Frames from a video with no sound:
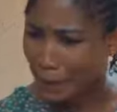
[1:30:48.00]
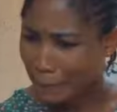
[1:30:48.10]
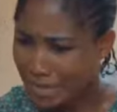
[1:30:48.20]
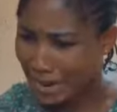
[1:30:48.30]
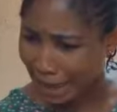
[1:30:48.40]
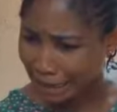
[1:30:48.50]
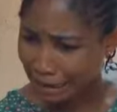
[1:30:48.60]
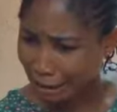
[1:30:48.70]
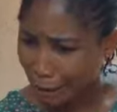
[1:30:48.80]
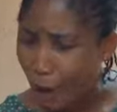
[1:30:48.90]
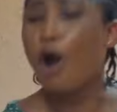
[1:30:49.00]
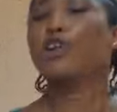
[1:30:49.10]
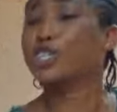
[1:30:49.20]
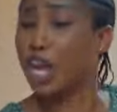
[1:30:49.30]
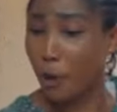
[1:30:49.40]
smack me down. Now.
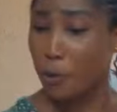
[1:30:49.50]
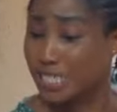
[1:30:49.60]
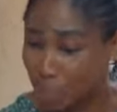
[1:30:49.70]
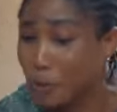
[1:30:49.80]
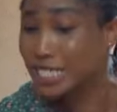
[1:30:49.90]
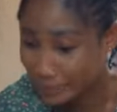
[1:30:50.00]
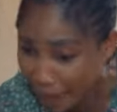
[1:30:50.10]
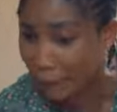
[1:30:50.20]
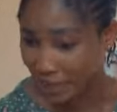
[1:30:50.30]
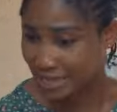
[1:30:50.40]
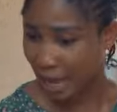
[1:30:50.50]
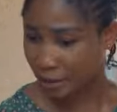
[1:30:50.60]
Oh no, you will smack me